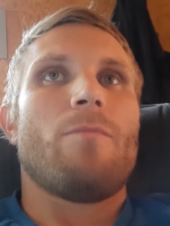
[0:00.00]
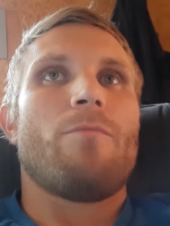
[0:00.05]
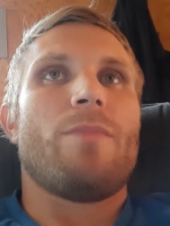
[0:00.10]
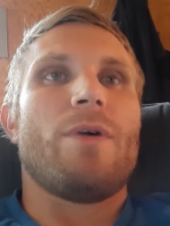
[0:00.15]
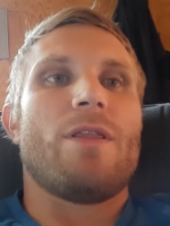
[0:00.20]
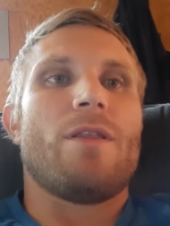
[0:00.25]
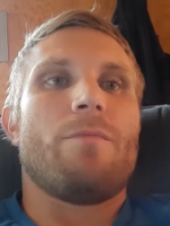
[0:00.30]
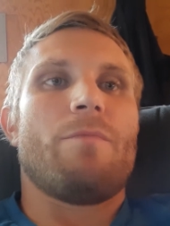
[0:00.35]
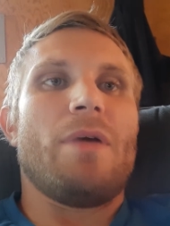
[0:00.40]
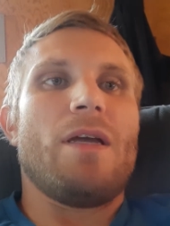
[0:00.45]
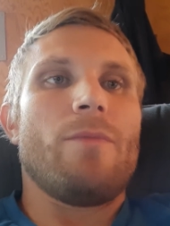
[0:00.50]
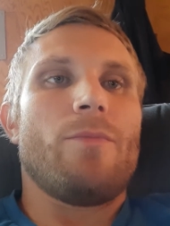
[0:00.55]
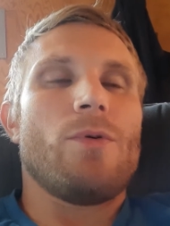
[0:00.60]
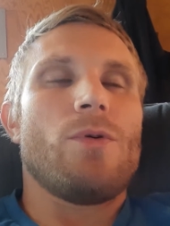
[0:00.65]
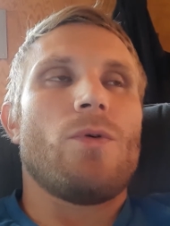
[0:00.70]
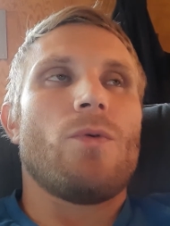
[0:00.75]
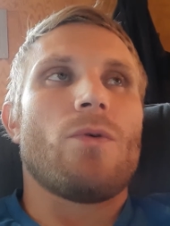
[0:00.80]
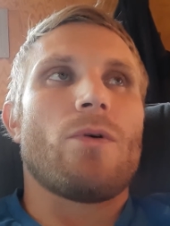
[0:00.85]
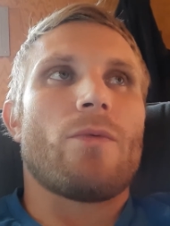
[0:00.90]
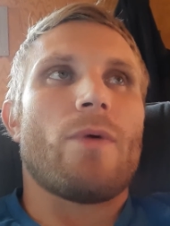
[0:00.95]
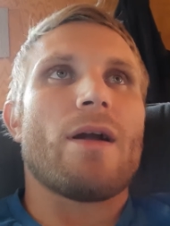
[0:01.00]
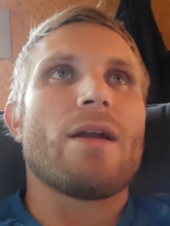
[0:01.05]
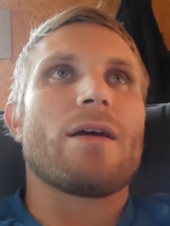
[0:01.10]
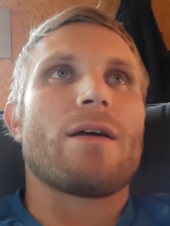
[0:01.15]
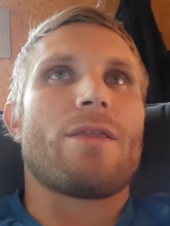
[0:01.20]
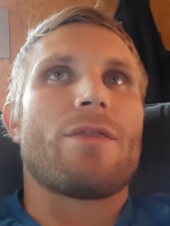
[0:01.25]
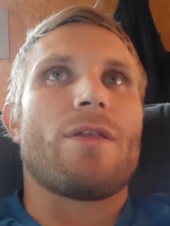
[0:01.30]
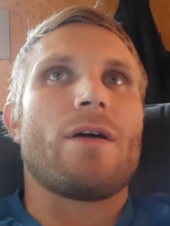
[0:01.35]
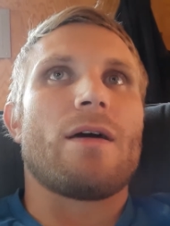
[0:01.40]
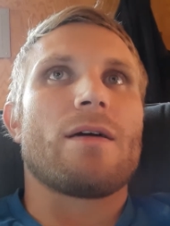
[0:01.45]
But the people who are
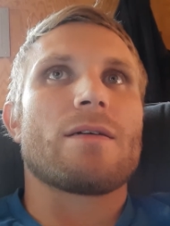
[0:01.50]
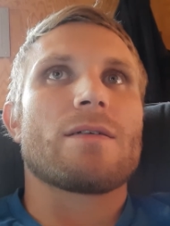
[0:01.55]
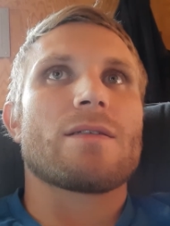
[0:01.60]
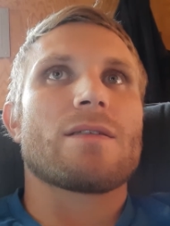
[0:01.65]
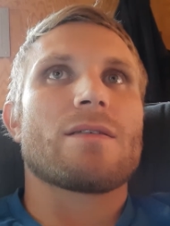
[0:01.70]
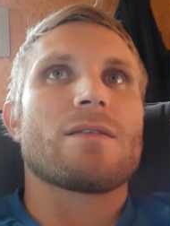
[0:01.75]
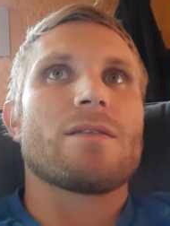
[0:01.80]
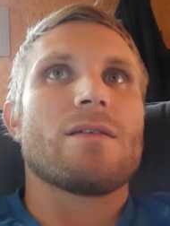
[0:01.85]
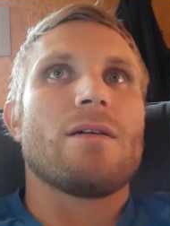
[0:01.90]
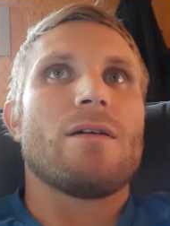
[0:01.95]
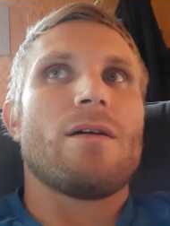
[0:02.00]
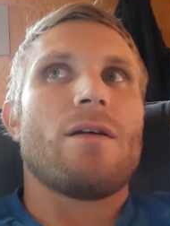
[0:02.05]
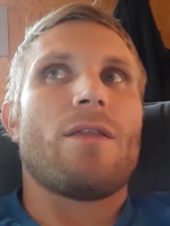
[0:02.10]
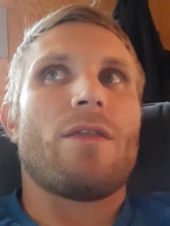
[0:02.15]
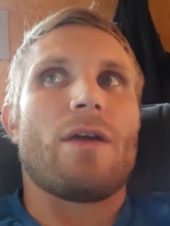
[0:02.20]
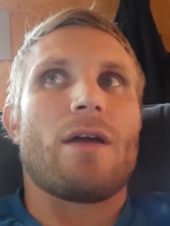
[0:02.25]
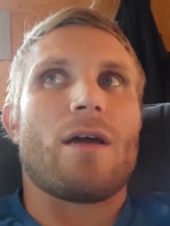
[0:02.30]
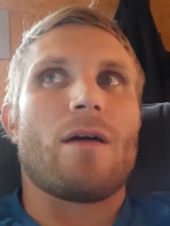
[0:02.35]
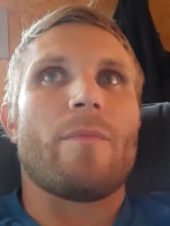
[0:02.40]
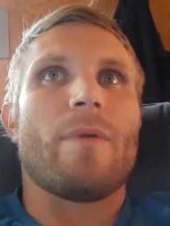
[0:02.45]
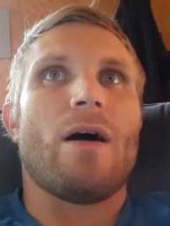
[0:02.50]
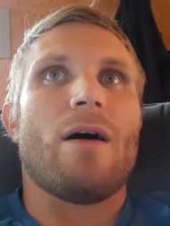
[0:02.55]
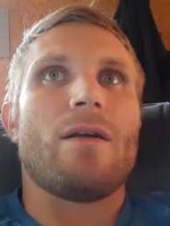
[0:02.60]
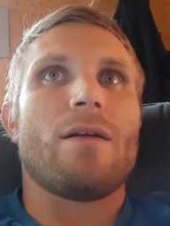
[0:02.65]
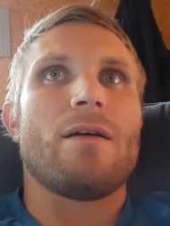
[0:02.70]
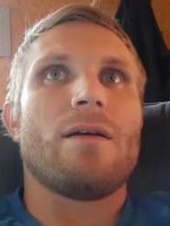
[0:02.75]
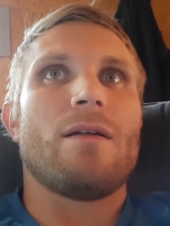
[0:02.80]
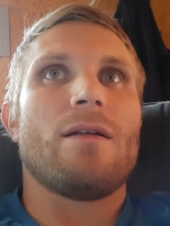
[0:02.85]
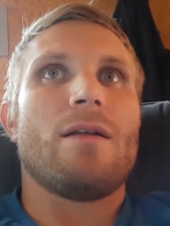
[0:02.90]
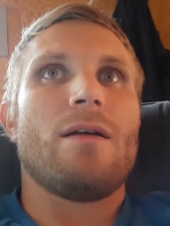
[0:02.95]
running things think
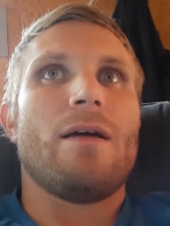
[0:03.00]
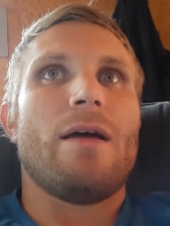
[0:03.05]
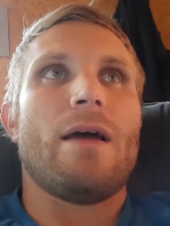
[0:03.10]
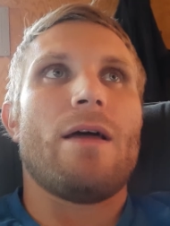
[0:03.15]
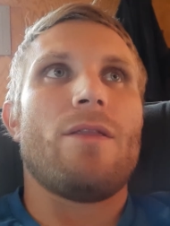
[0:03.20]
about it,